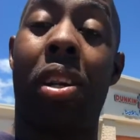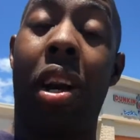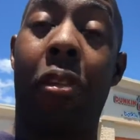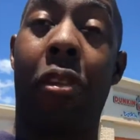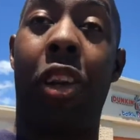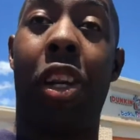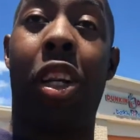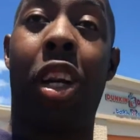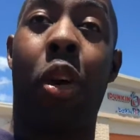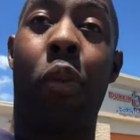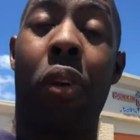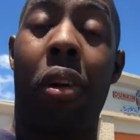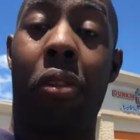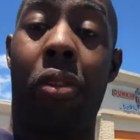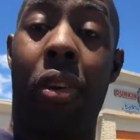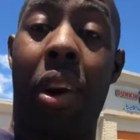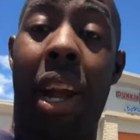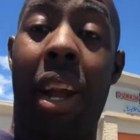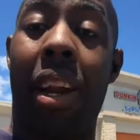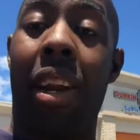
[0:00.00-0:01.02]
Definitely share it with a
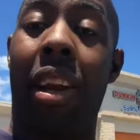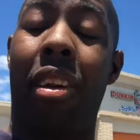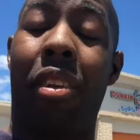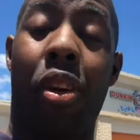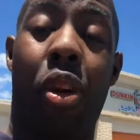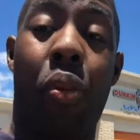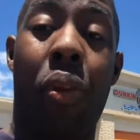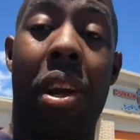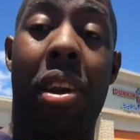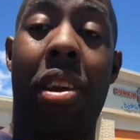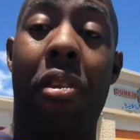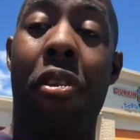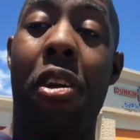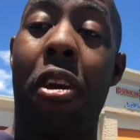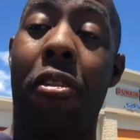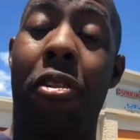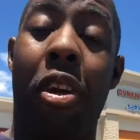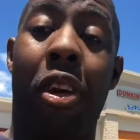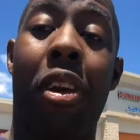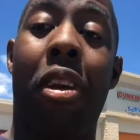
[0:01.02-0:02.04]
friend. And as always, if
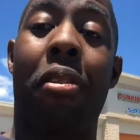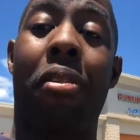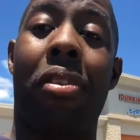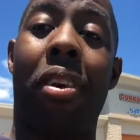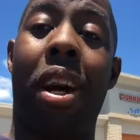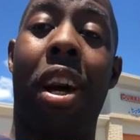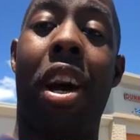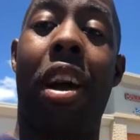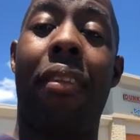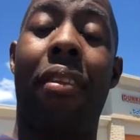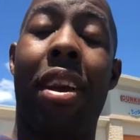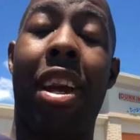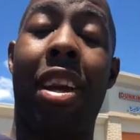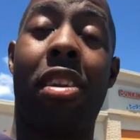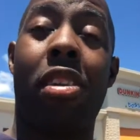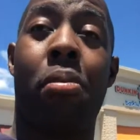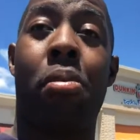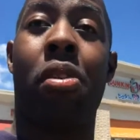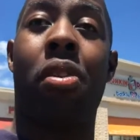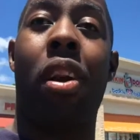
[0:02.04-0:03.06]
you feel the vibe,
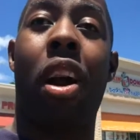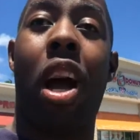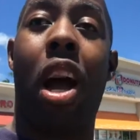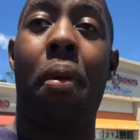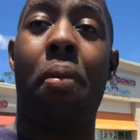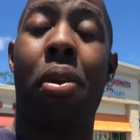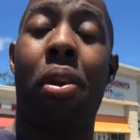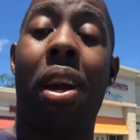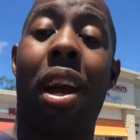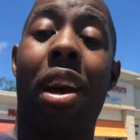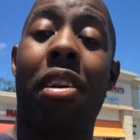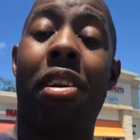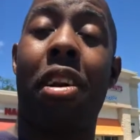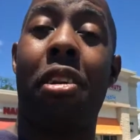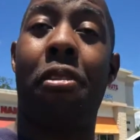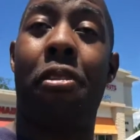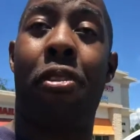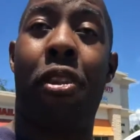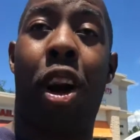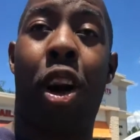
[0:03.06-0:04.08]
hit subscribe. You guys
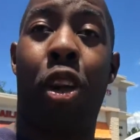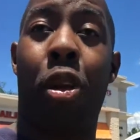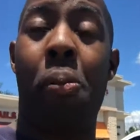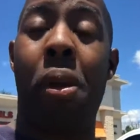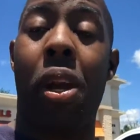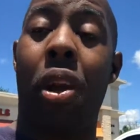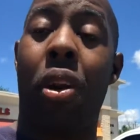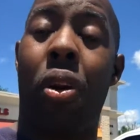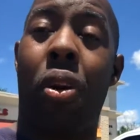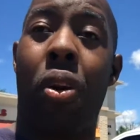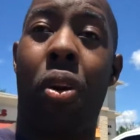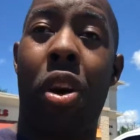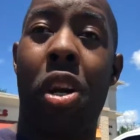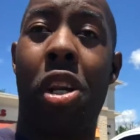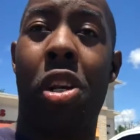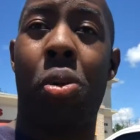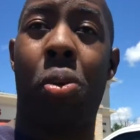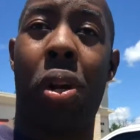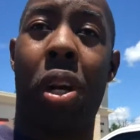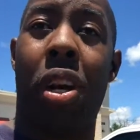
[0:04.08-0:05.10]
can follow me
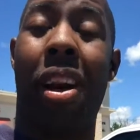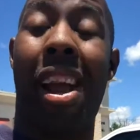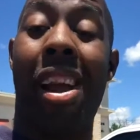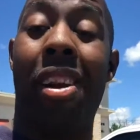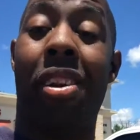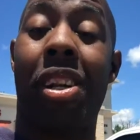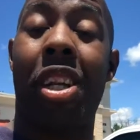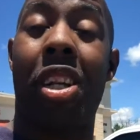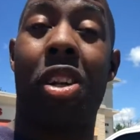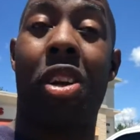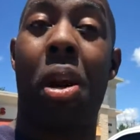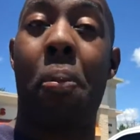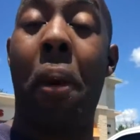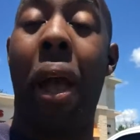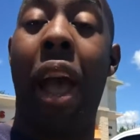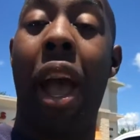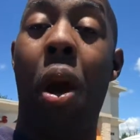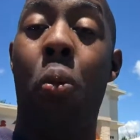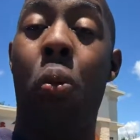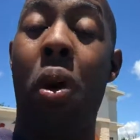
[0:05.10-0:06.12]
on Twitter and on Instagram
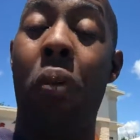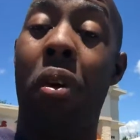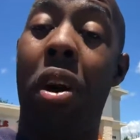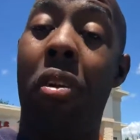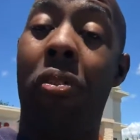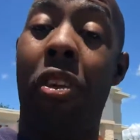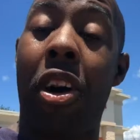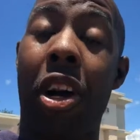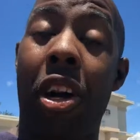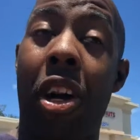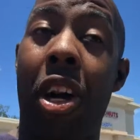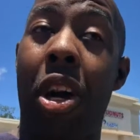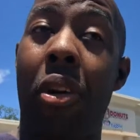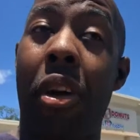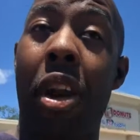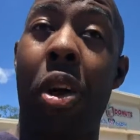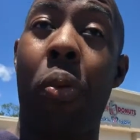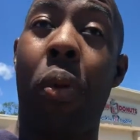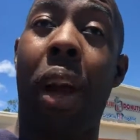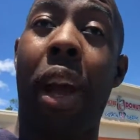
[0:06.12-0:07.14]
at
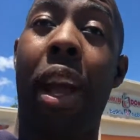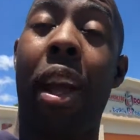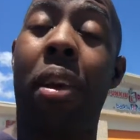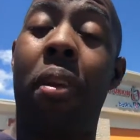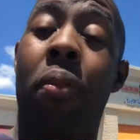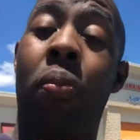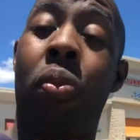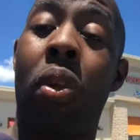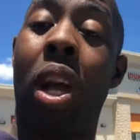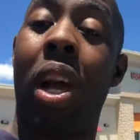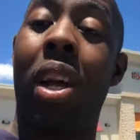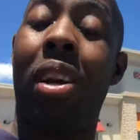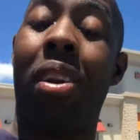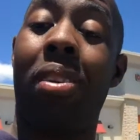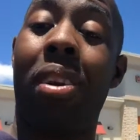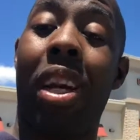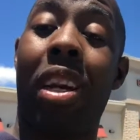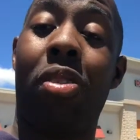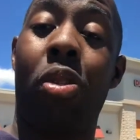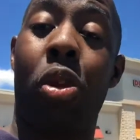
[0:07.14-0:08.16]
WeWantFunko. Anyway,
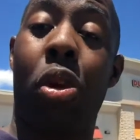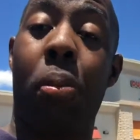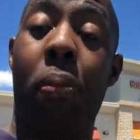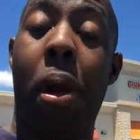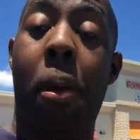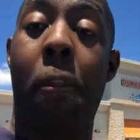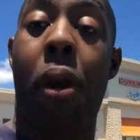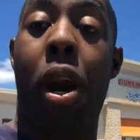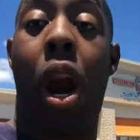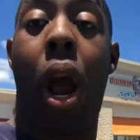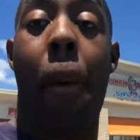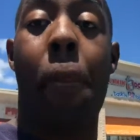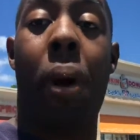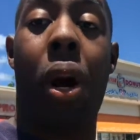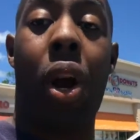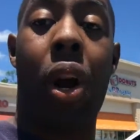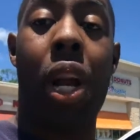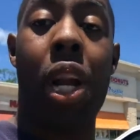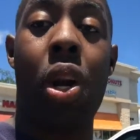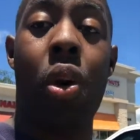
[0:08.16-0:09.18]
till next time, remember,
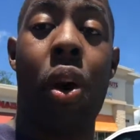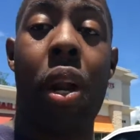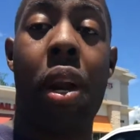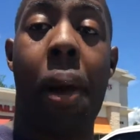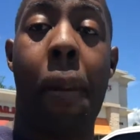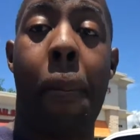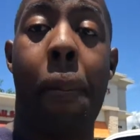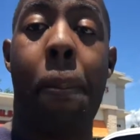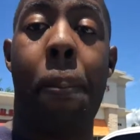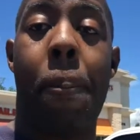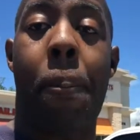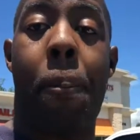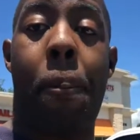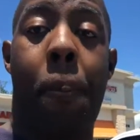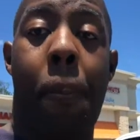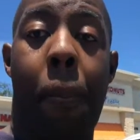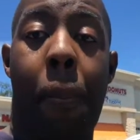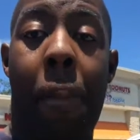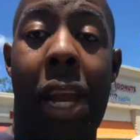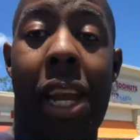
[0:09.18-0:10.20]
party on.
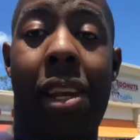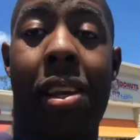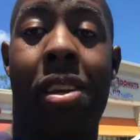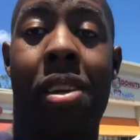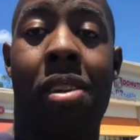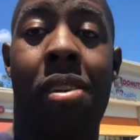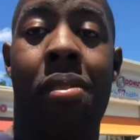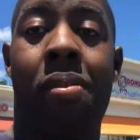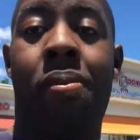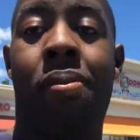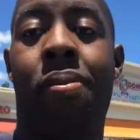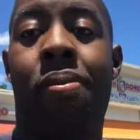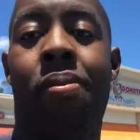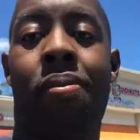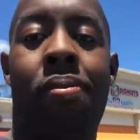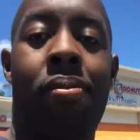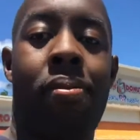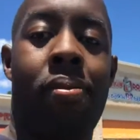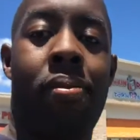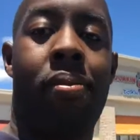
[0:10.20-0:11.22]
Peace.
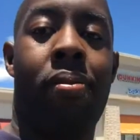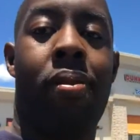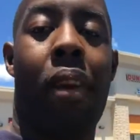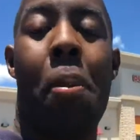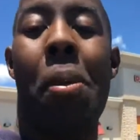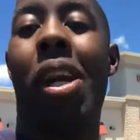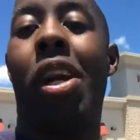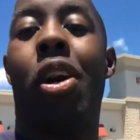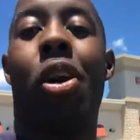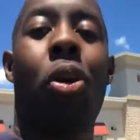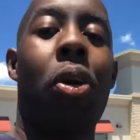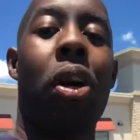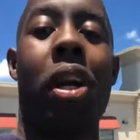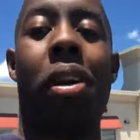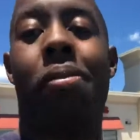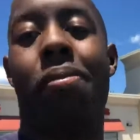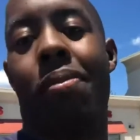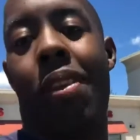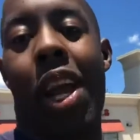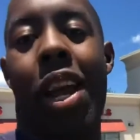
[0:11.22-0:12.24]
I mean,
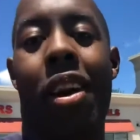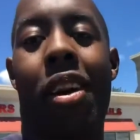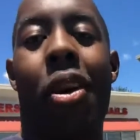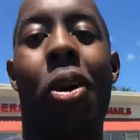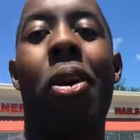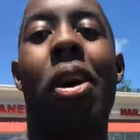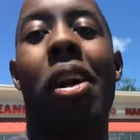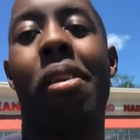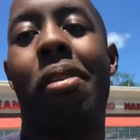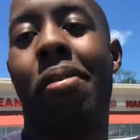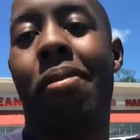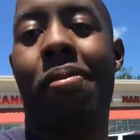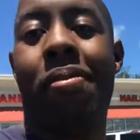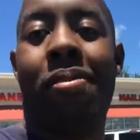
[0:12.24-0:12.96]
ahoy. Yeah, ahoy.